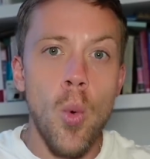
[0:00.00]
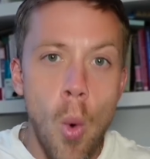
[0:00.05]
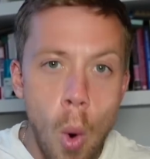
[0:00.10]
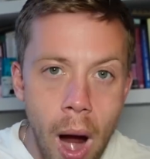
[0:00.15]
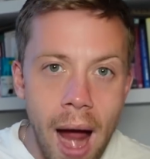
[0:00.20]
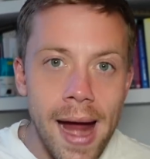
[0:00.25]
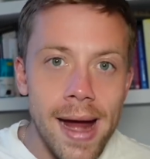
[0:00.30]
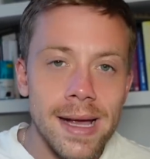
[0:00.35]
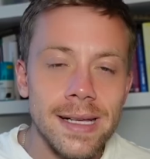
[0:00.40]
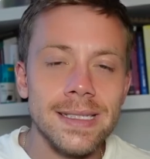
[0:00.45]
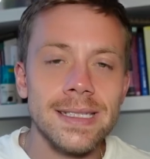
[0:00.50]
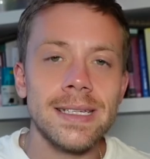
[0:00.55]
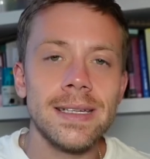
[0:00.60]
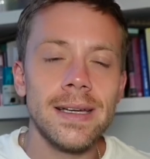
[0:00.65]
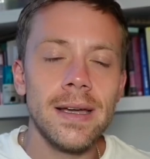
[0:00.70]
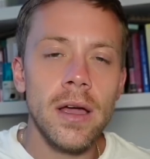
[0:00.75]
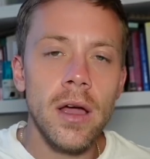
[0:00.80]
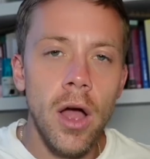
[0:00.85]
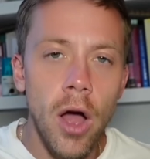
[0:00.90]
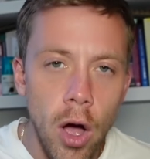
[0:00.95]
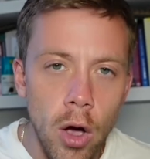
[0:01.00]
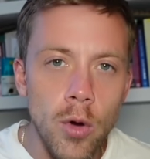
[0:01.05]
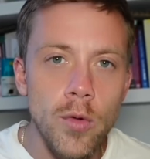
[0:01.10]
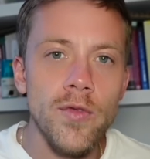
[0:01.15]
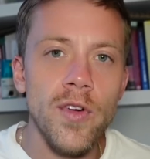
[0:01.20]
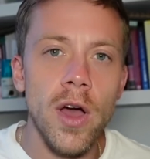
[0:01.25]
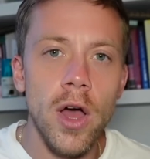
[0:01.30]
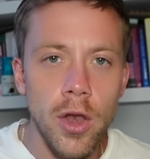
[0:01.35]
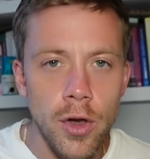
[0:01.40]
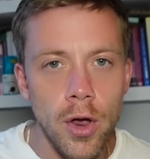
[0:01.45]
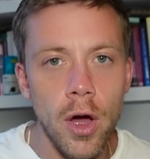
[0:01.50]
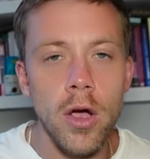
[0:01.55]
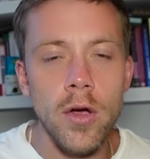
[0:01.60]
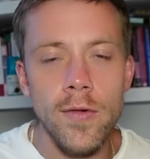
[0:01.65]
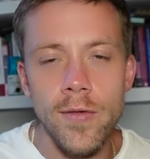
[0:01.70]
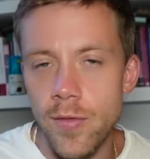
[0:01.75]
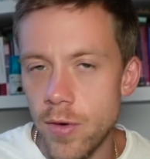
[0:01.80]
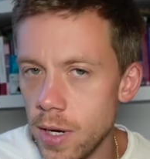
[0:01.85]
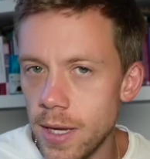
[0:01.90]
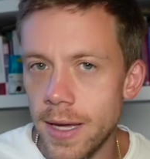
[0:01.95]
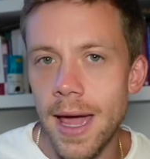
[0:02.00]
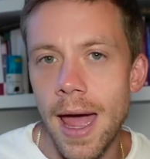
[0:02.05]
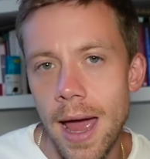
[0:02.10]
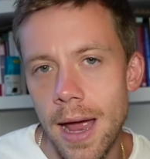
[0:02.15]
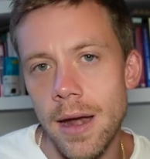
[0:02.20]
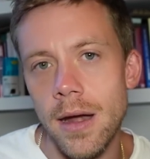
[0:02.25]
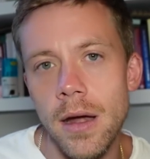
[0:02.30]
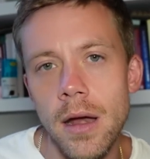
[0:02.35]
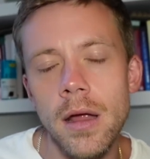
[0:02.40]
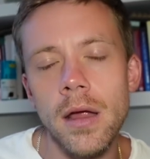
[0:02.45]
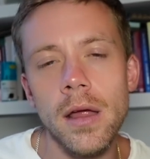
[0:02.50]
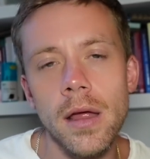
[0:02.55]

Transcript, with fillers: whacked over and over again